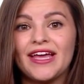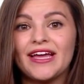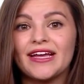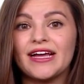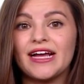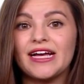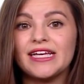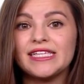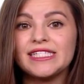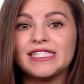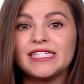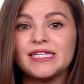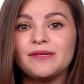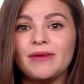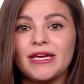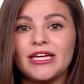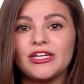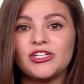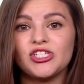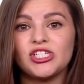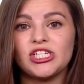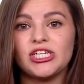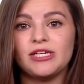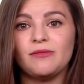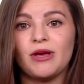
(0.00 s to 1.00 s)
Custom
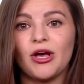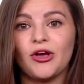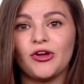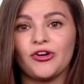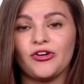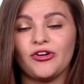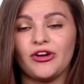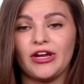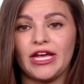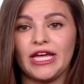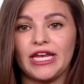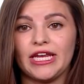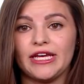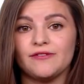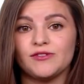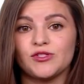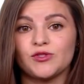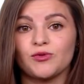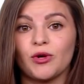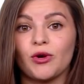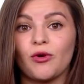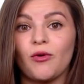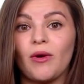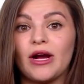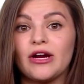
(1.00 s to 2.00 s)
HTML creatives
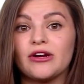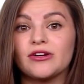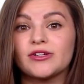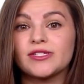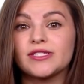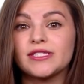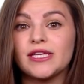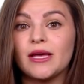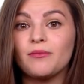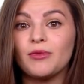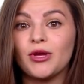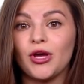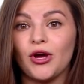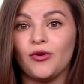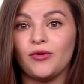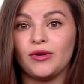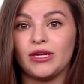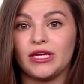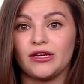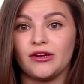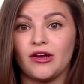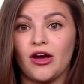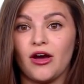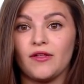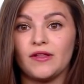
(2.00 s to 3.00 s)
require some
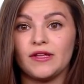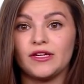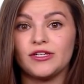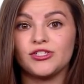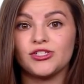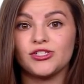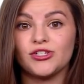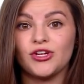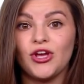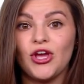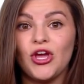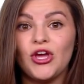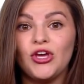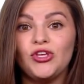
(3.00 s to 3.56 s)
coding knowledge.